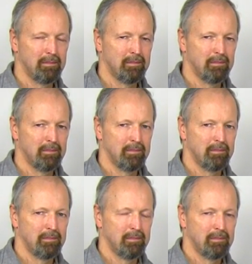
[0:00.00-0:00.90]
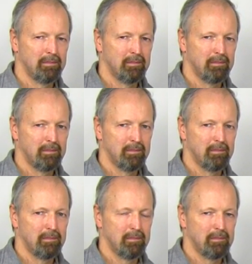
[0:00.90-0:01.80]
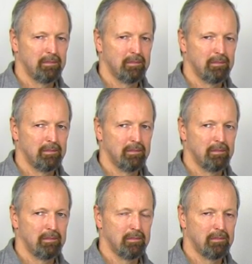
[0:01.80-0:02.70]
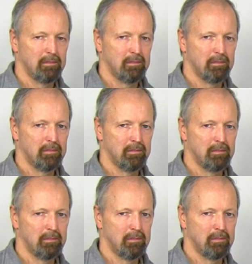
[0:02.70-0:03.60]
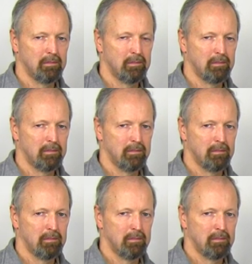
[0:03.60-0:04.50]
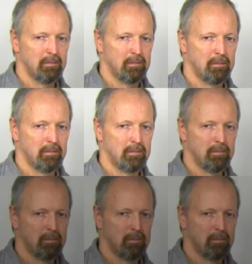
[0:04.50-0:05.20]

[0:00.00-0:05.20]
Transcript: No words are spoken by the person on screen.